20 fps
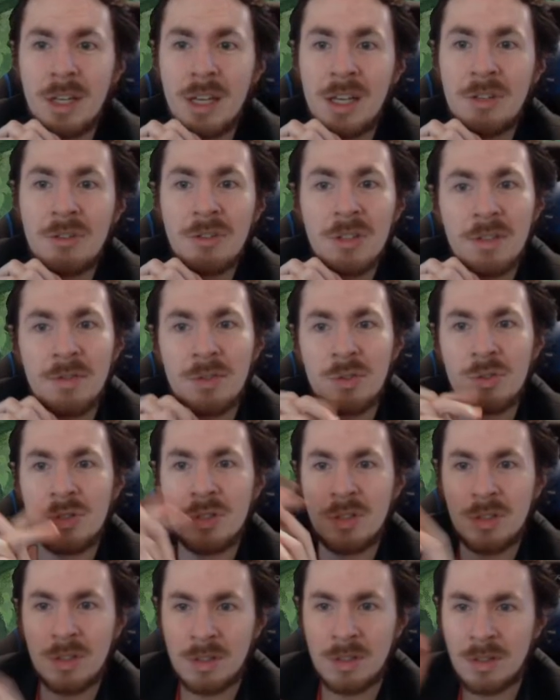and you can even use
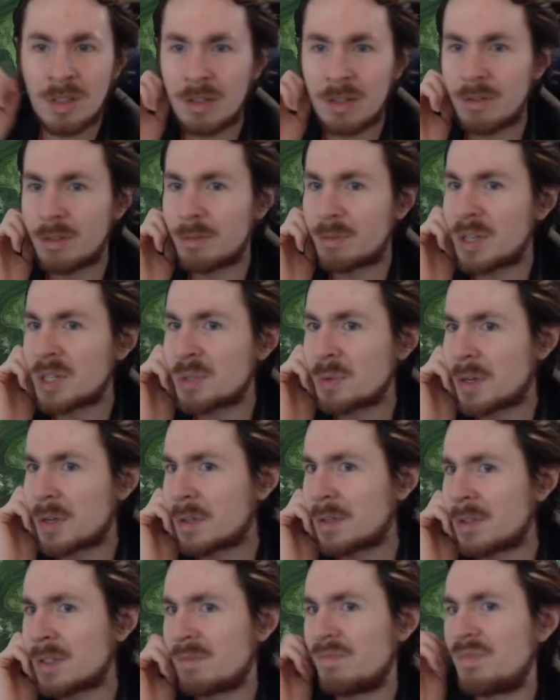it to get rid of
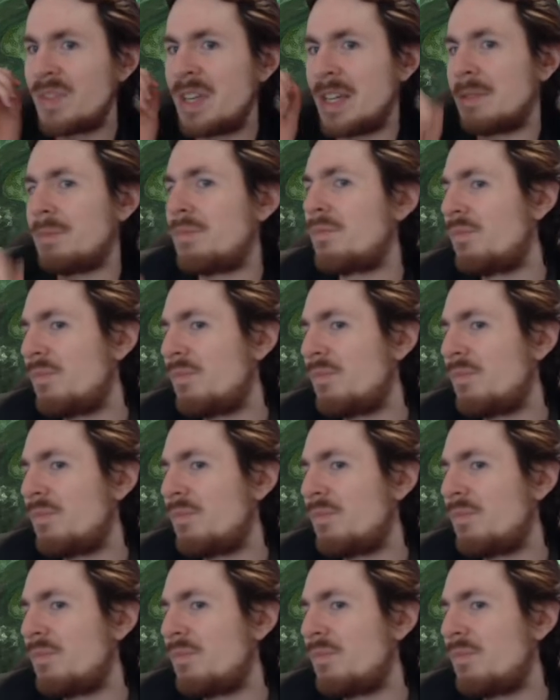planeswalkers. Yeah,